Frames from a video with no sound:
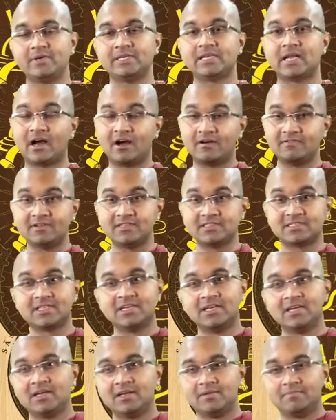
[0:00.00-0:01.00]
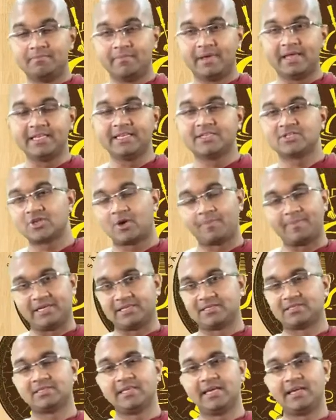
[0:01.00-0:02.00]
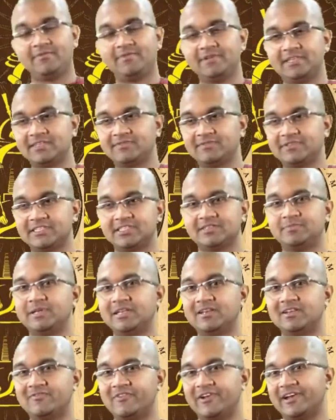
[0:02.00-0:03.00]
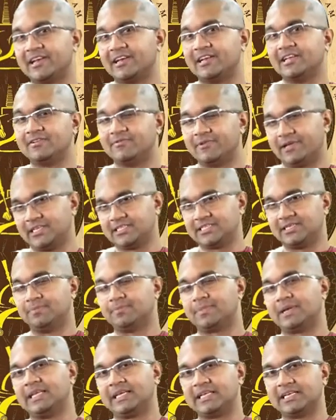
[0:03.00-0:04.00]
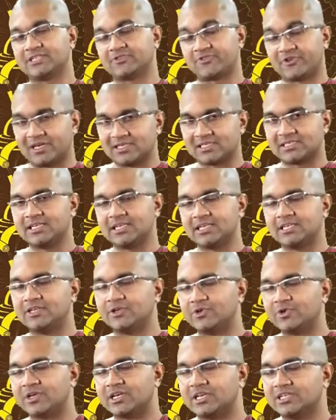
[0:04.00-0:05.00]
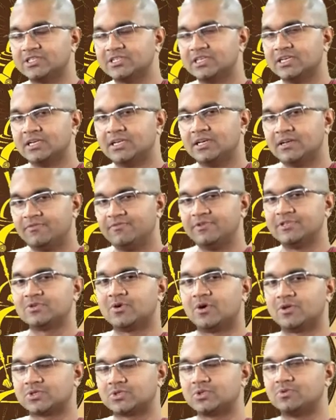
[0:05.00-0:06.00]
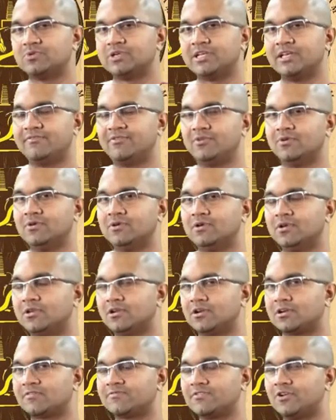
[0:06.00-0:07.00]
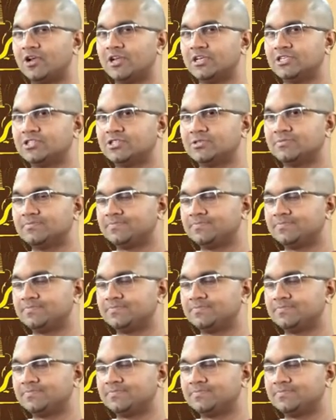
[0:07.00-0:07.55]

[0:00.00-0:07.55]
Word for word: It covers many topics and which, is, which has been written in very simple English, translated in English, which also would give you a lot of knowledge.